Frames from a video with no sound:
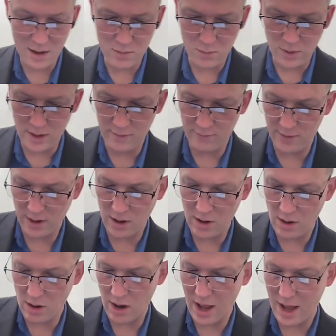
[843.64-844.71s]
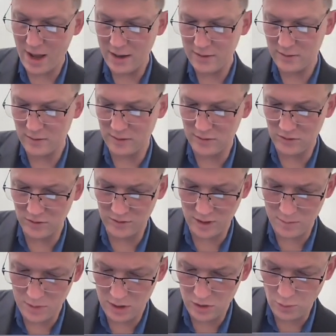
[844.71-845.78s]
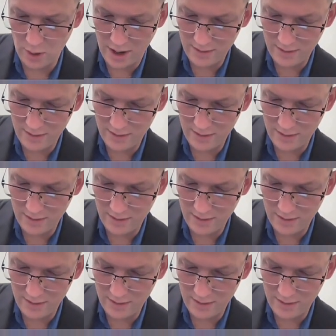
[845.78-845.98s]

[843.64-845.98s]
we can figure out our x. It's just going to be twice